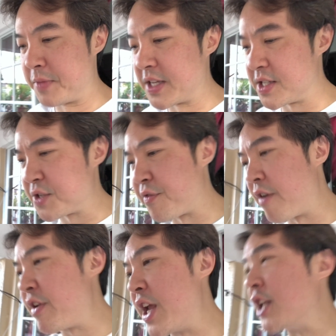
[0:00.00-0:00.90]
There's this
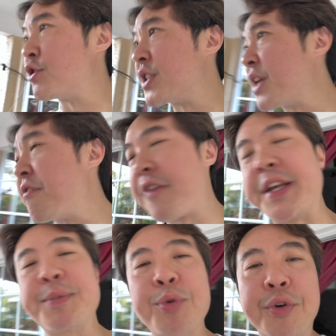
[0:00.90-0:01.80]
very interesting
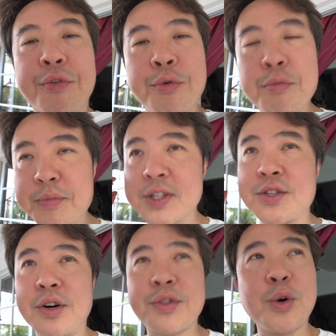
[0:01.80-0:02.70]
Facebook group.
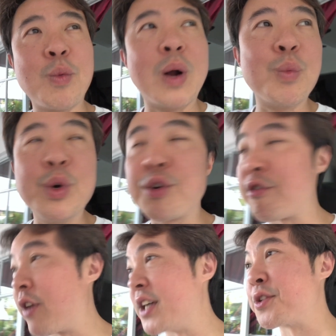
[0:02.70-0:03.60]
It's called the Onewheel
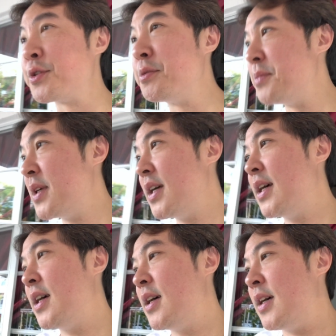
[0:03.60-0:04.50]
Crash Group.
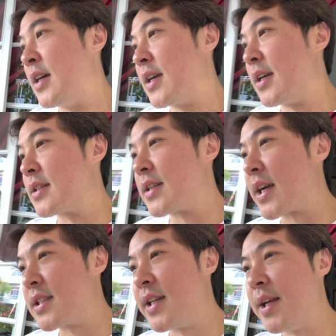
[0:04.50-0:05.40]
It's
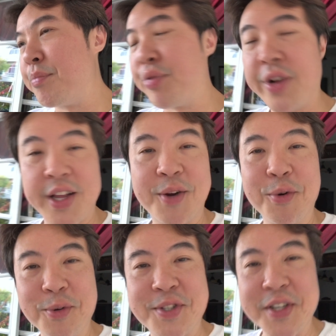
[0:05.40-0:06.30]
actually pretty
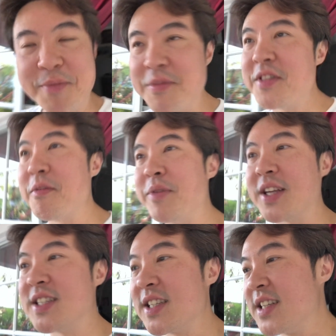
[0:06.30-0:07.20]
gruesome, the
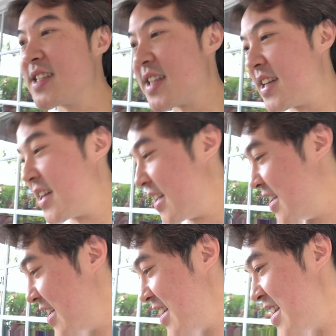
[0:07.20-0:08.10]
pictures and
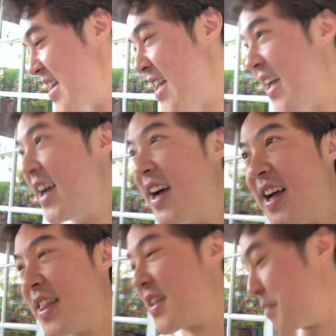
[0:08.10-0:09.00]

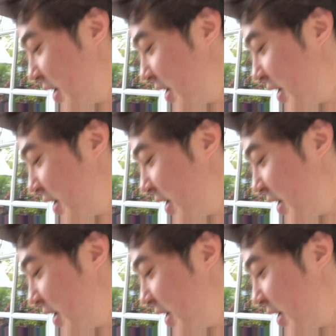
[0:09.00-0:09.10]
the